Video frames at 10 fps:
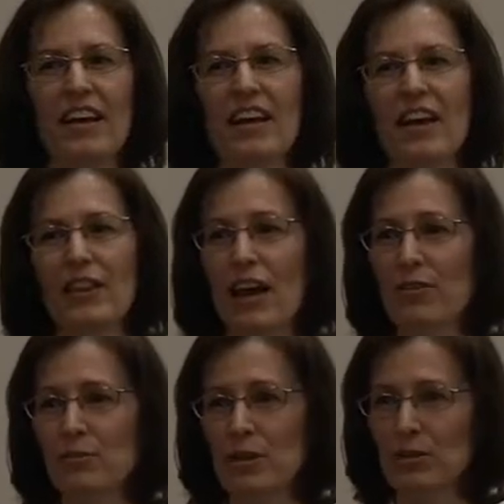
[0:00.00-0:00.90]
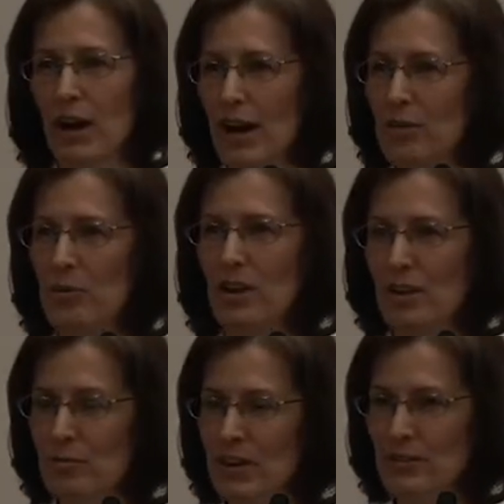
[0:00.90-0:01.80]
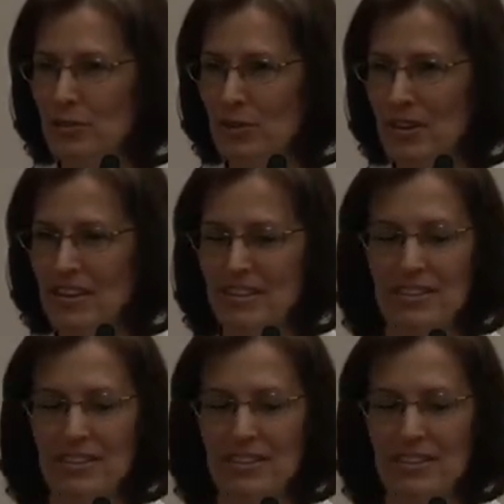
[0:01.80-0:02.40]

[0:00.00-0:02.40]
And they have to be trackable and measurable.